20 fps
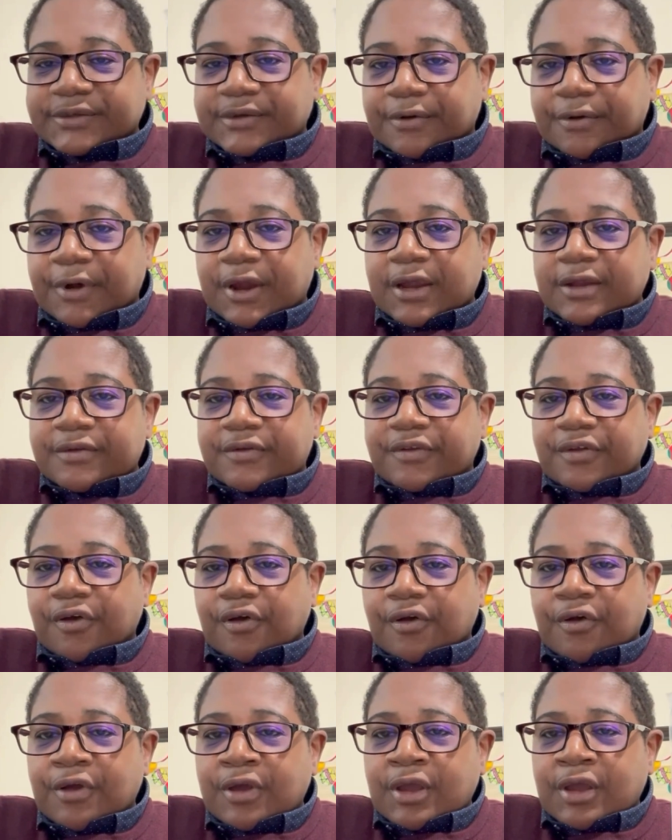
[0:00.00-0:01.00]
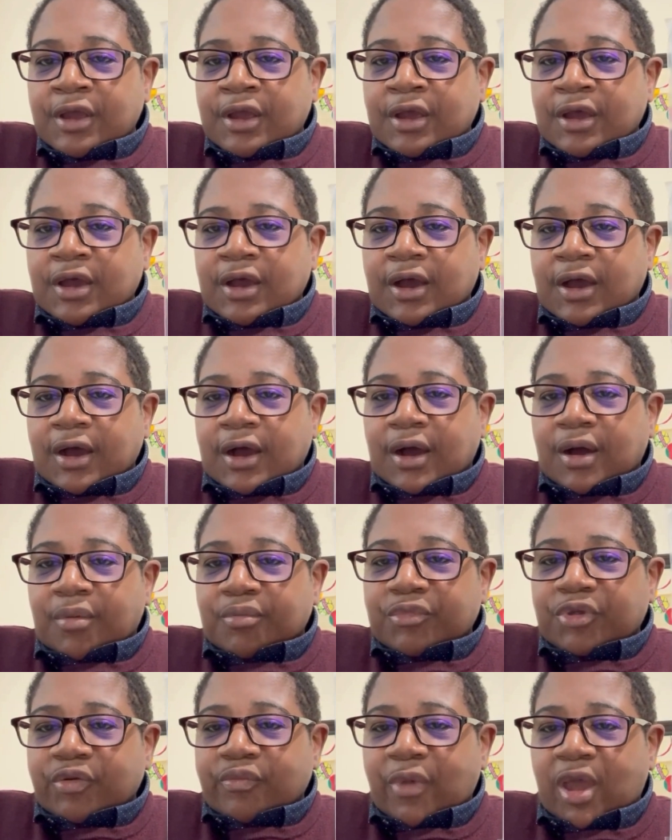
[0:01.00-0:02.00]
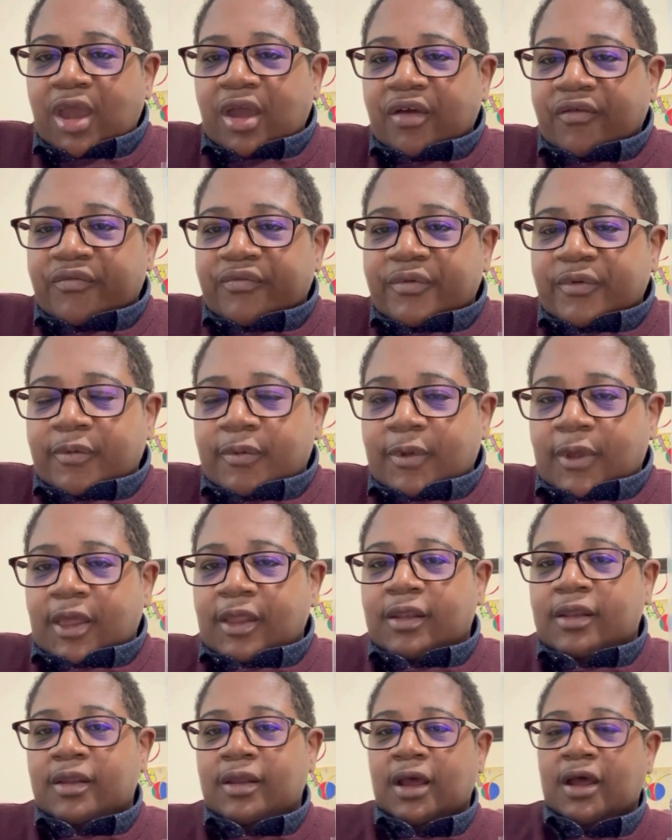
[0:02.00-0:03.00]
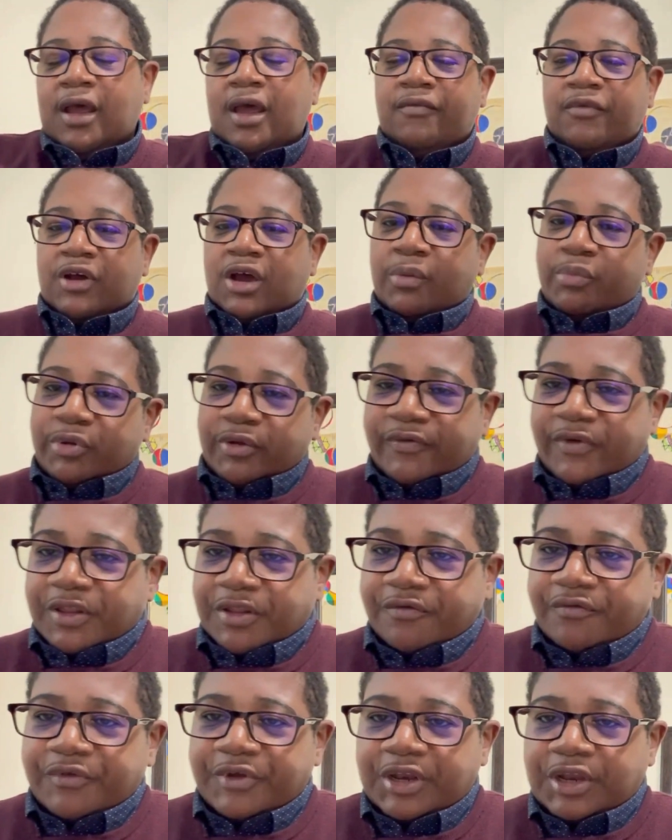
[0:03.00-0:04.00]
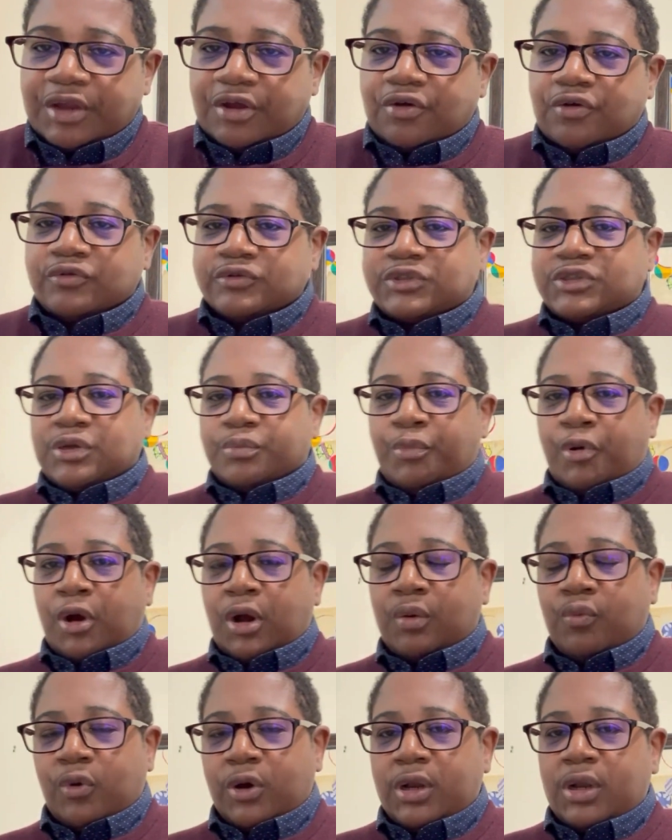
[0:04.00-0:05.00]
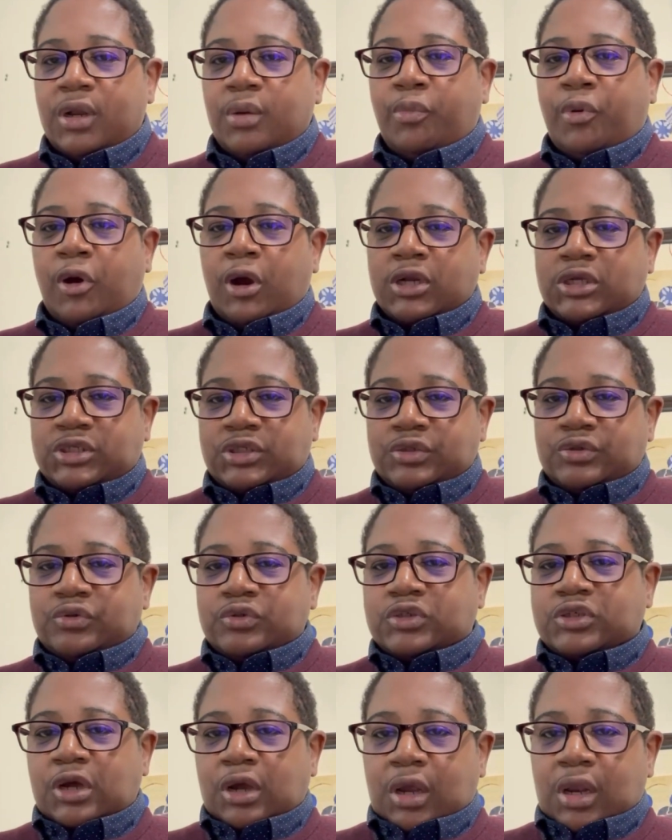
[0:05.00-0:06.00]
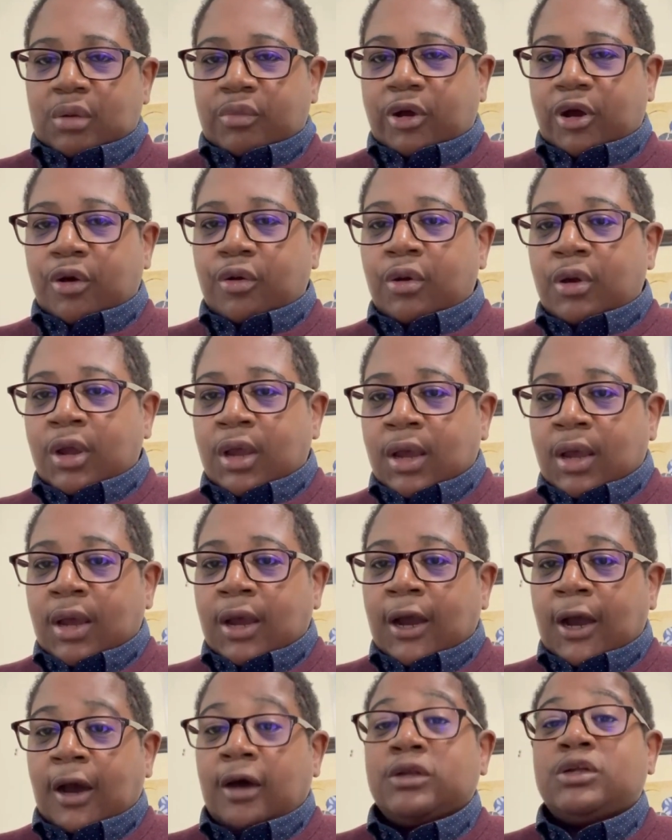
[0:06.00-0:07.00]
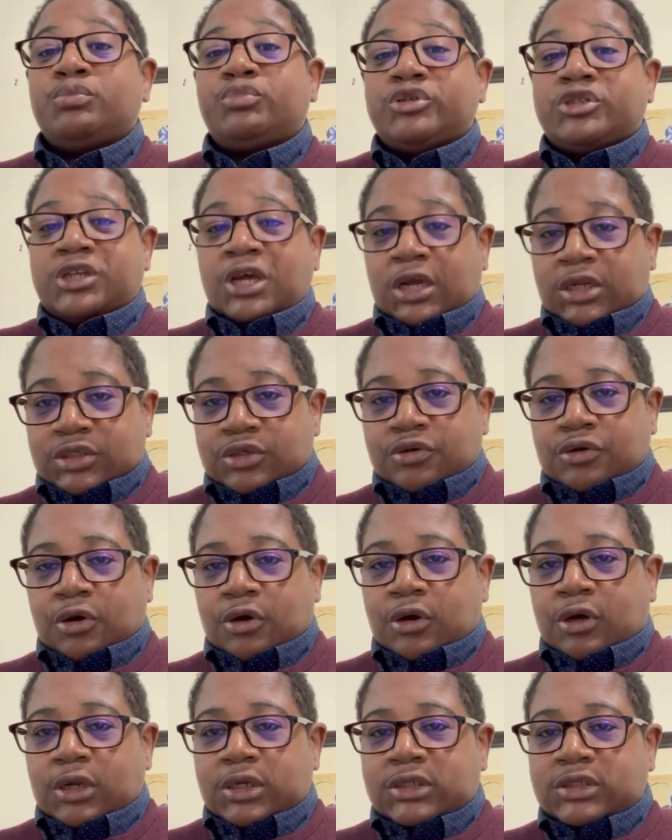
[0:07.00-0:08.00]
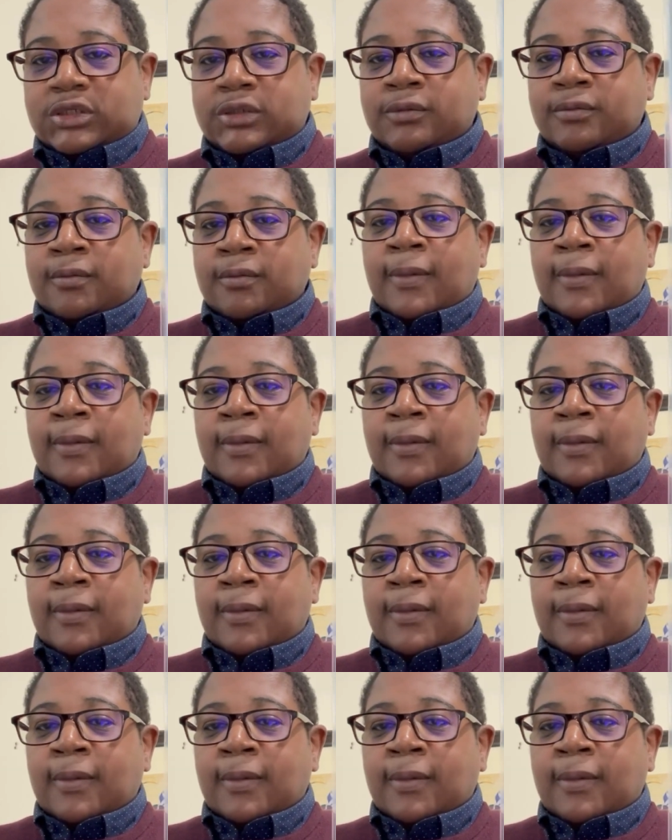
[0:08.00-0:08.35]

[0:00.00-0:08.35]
All right. So you may have, and I have a couple of other videos, a part 1 and a part 2, talking about how to protect your cards.